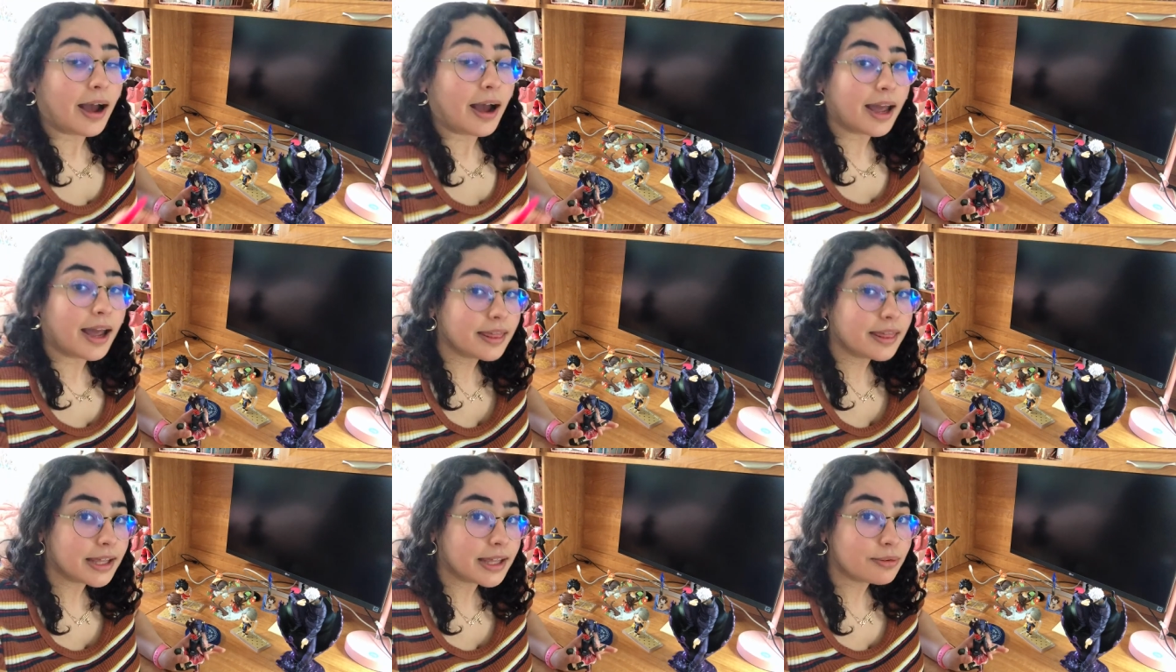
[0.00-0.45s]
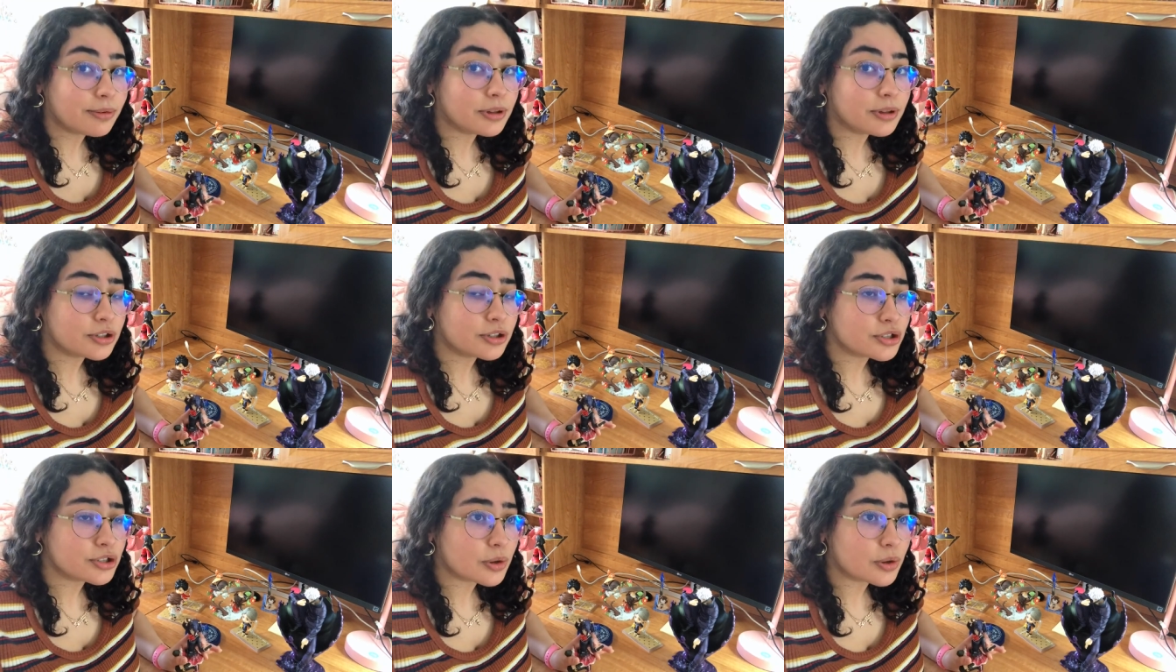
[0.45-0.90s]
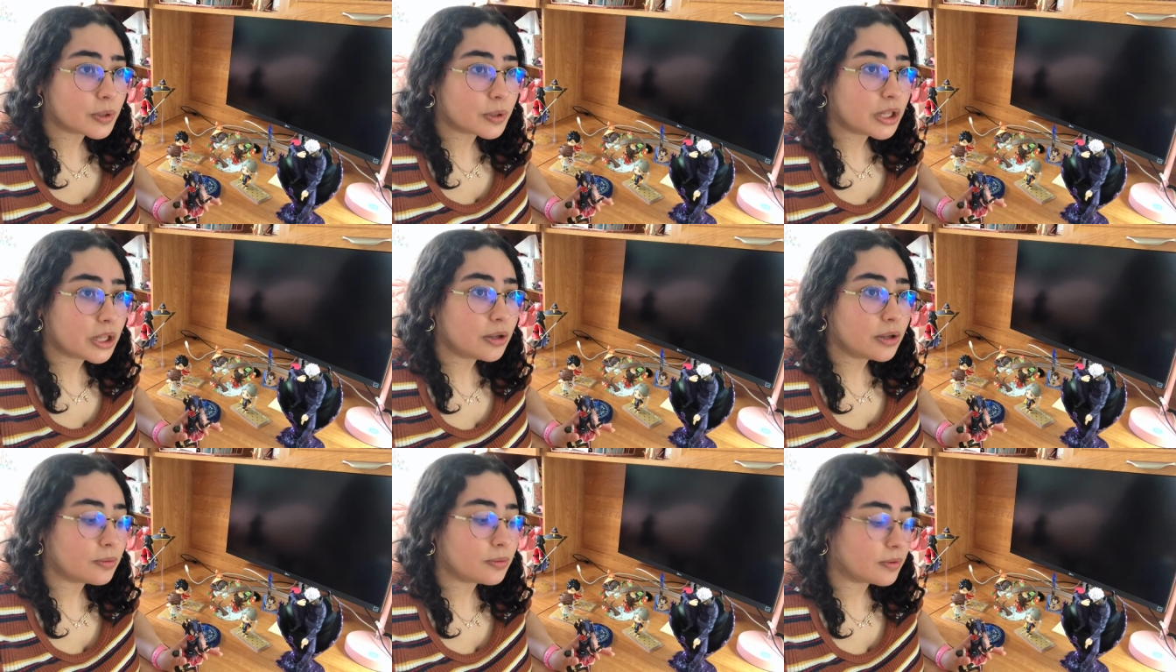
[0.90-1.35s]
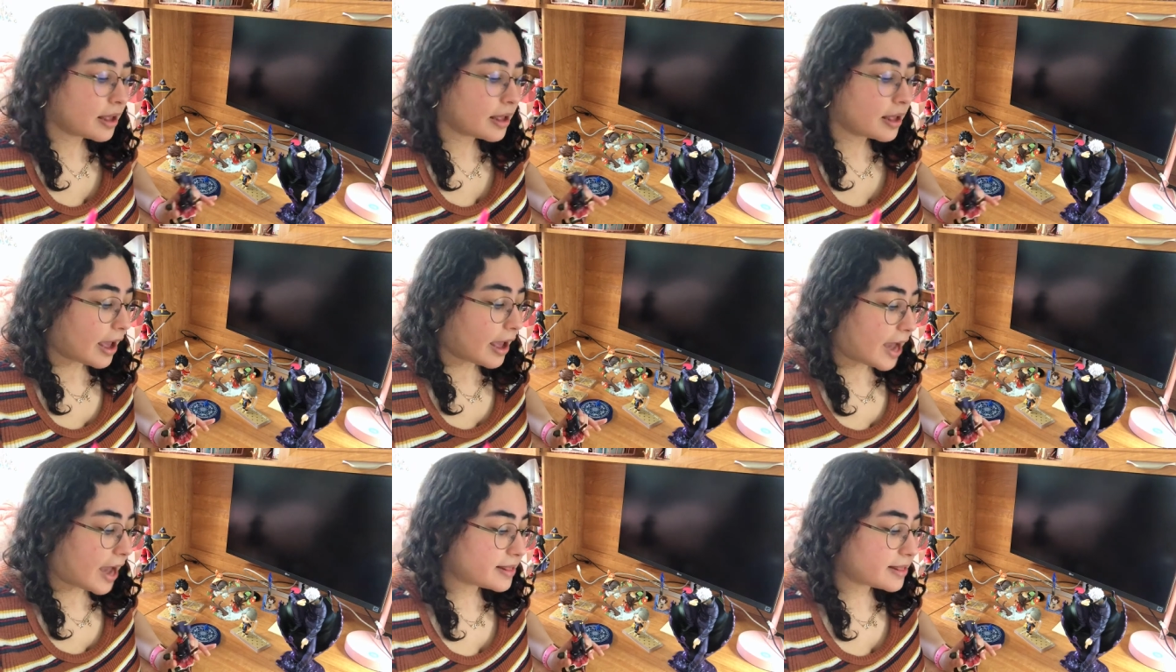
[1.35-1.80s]
I think it would look so cute,
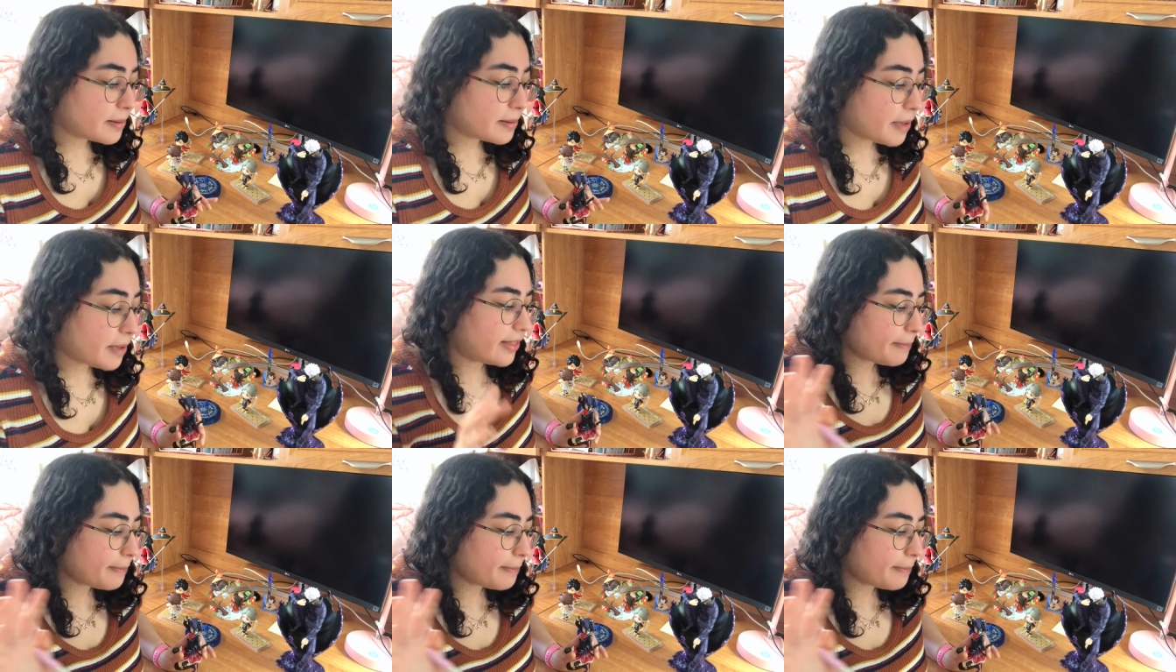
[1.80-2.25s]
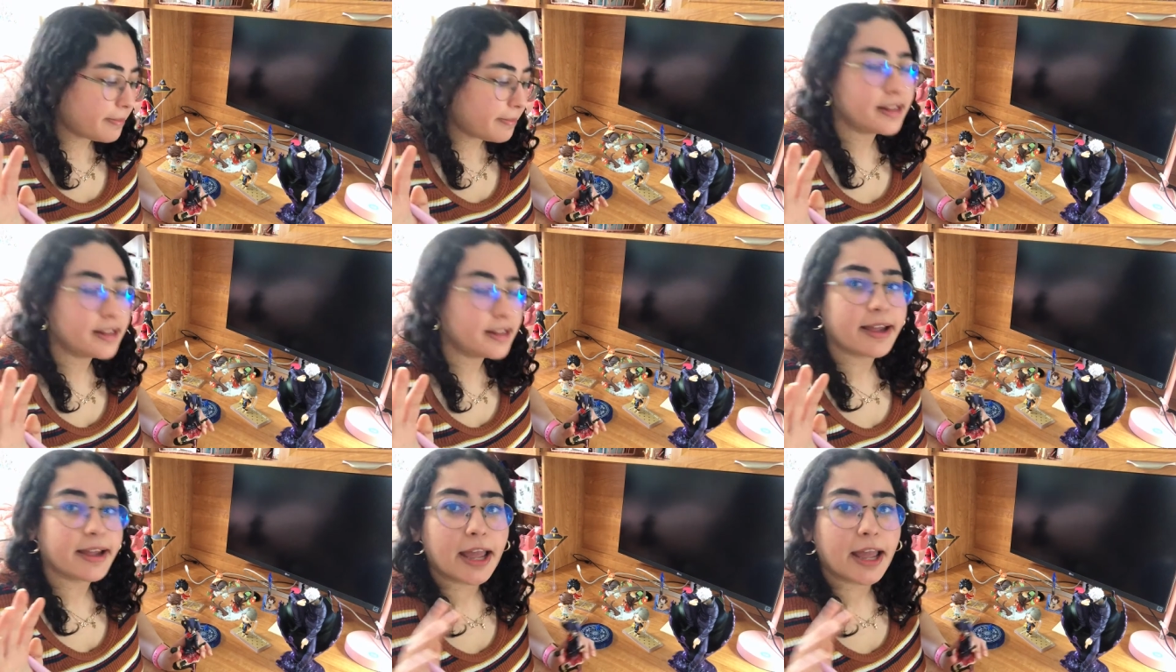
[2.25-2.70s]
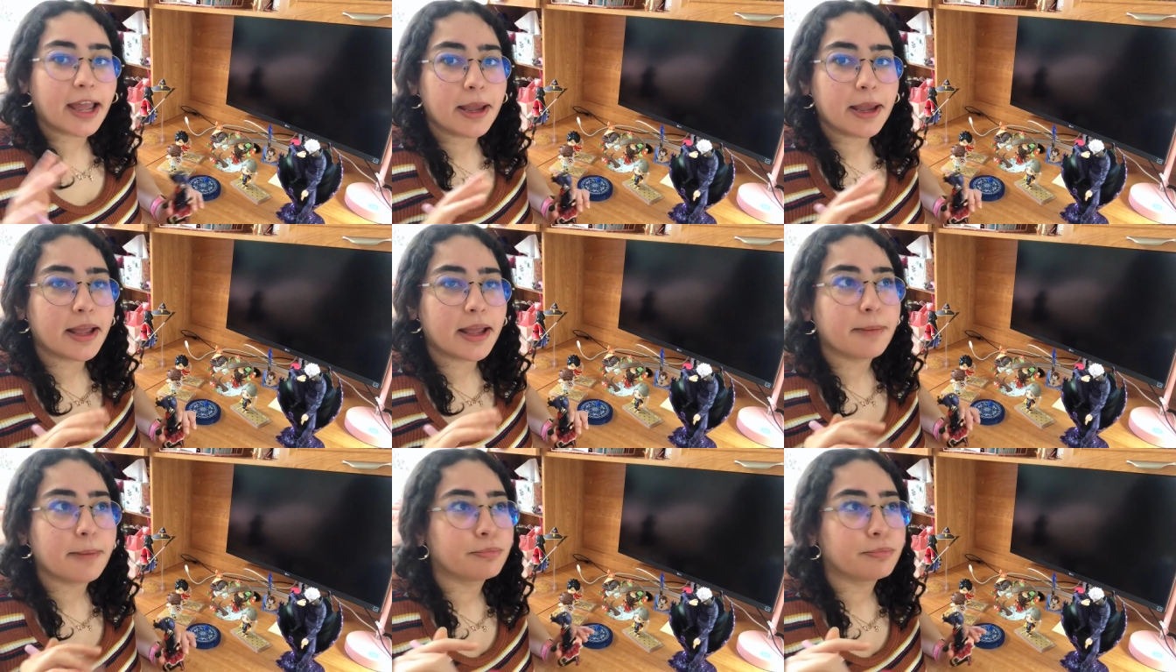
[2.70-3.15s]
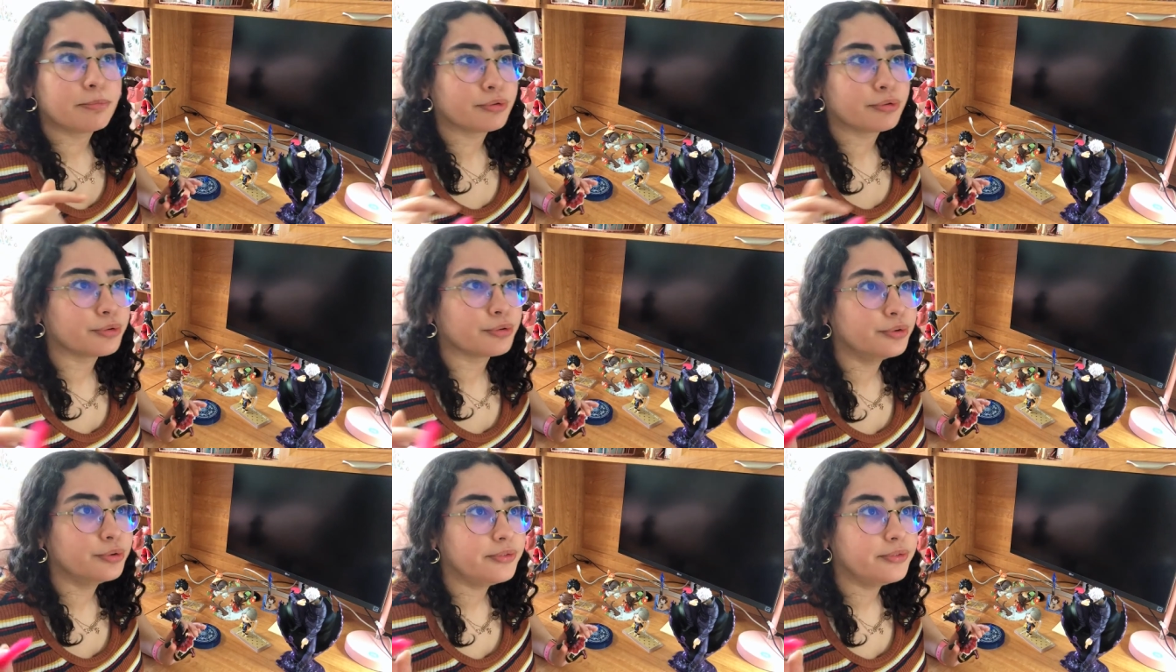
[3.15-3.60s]
and then maybe like a
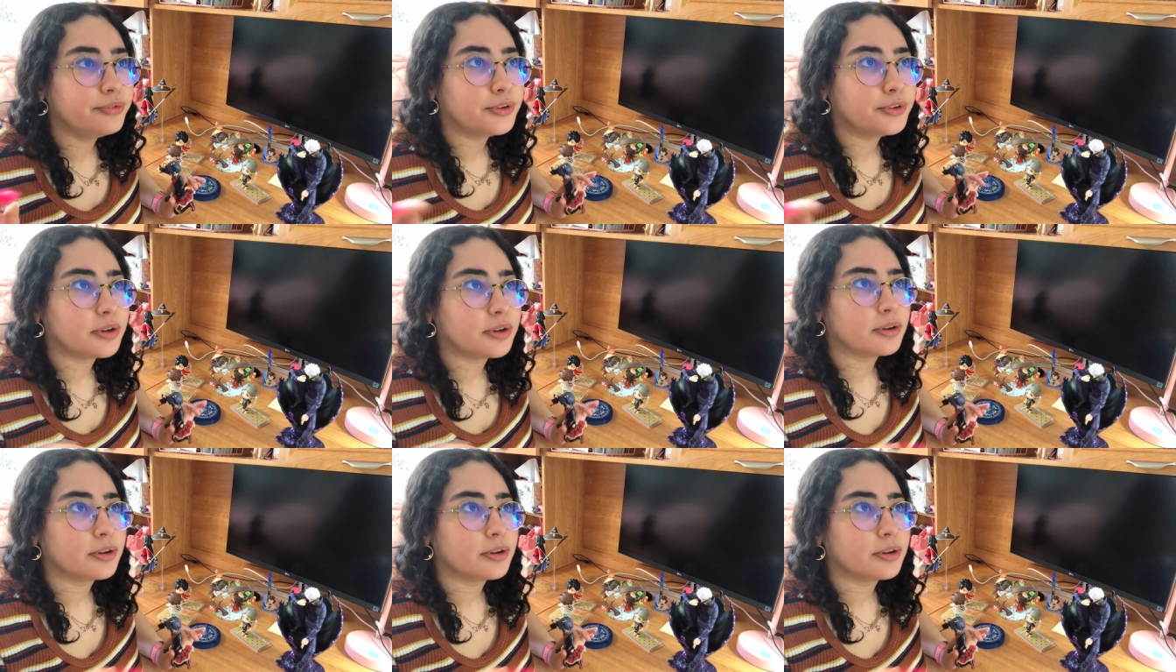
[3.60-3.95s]
improved